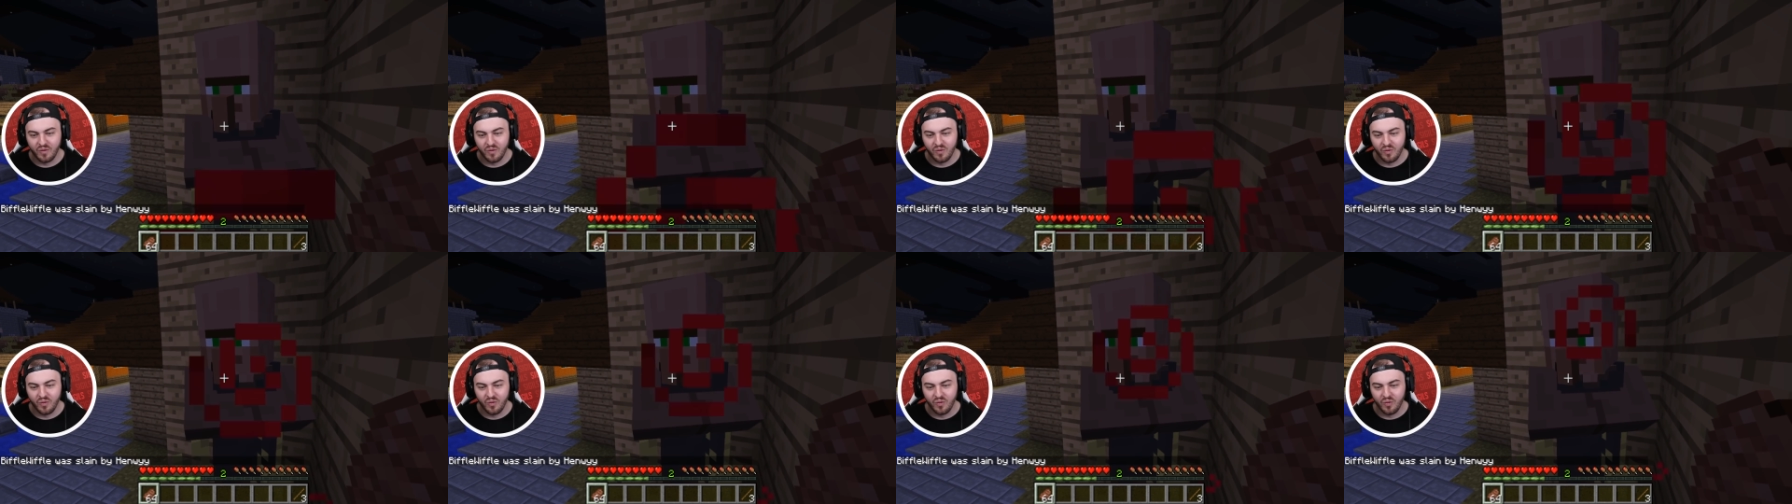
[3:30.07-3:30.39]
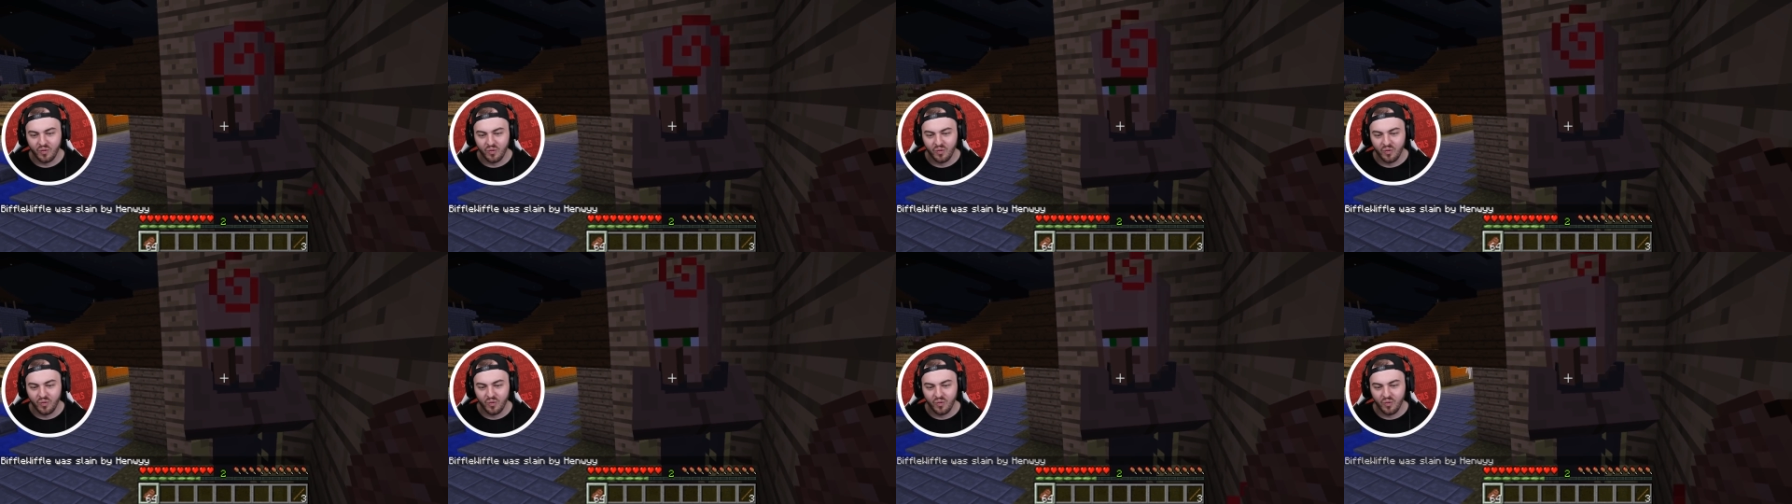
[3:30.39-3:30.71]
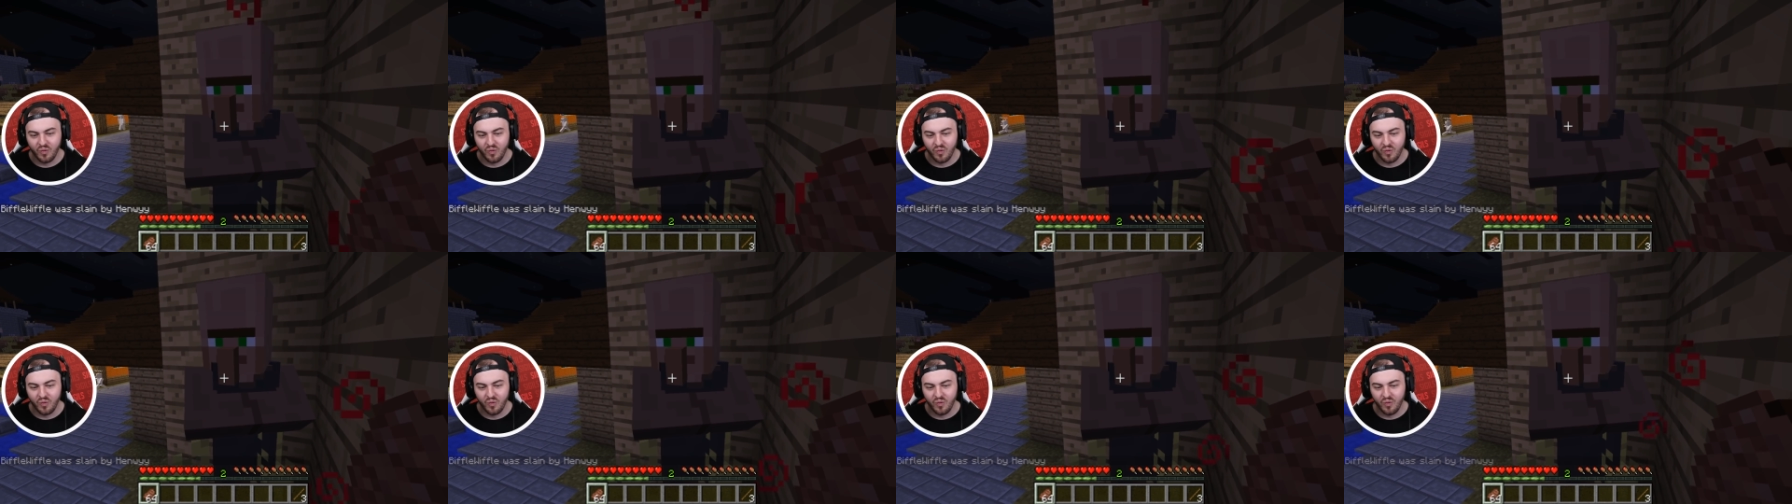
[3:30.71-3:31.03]
happens if I die
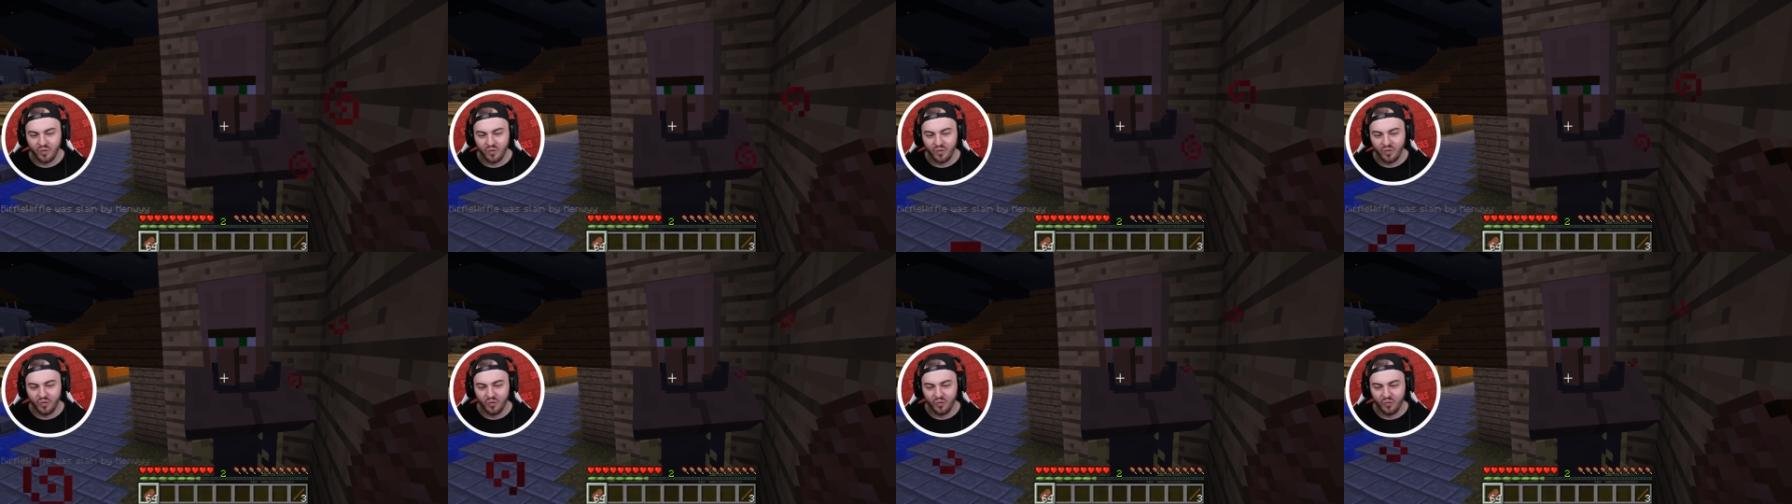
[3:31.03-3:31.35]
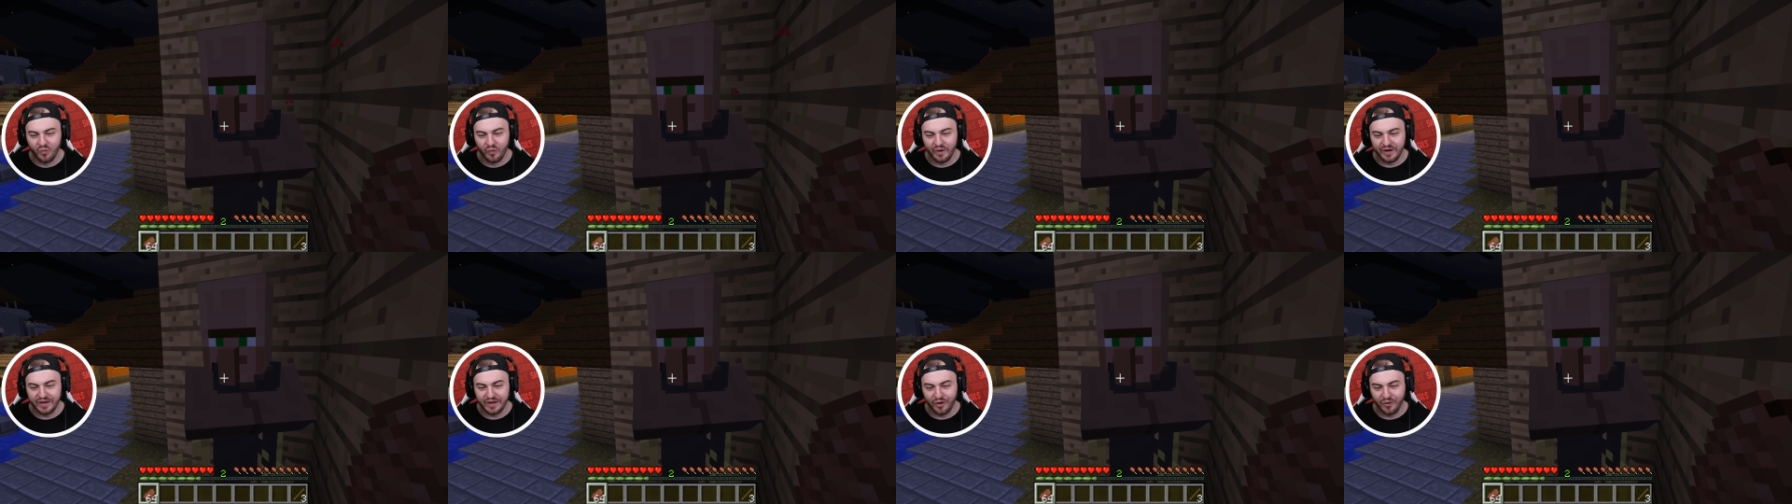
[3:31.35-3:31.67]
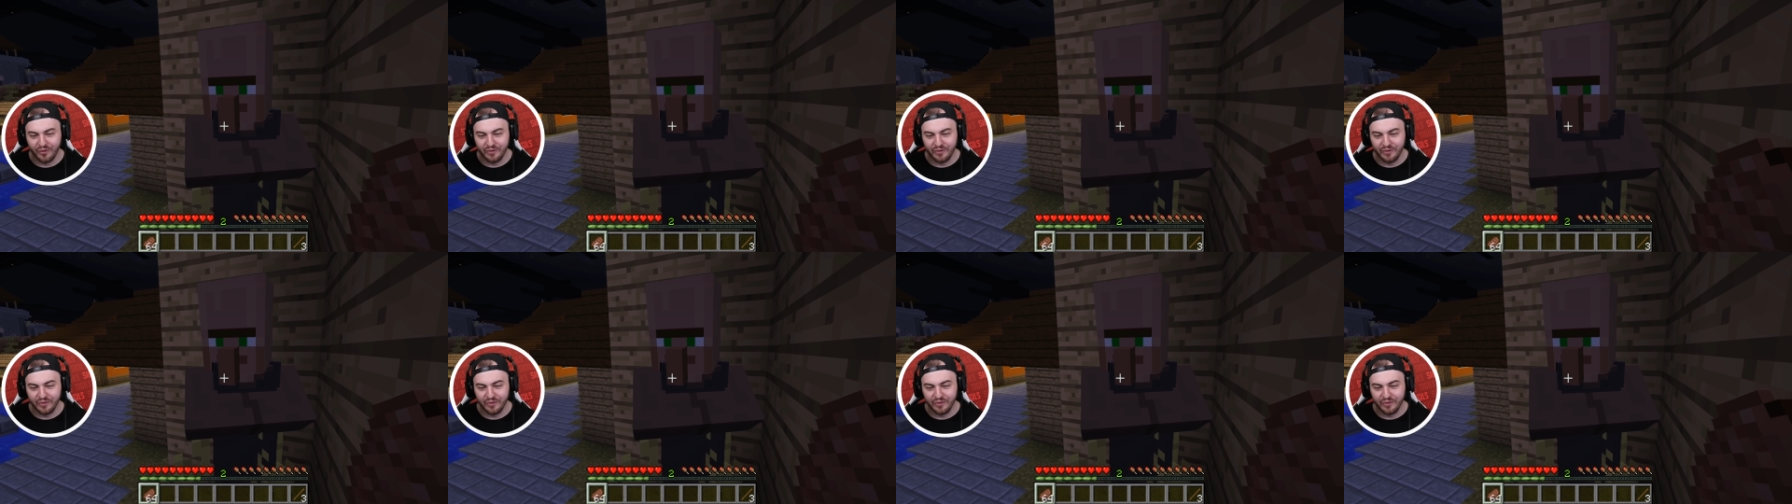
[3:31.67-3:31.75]
with the goods? We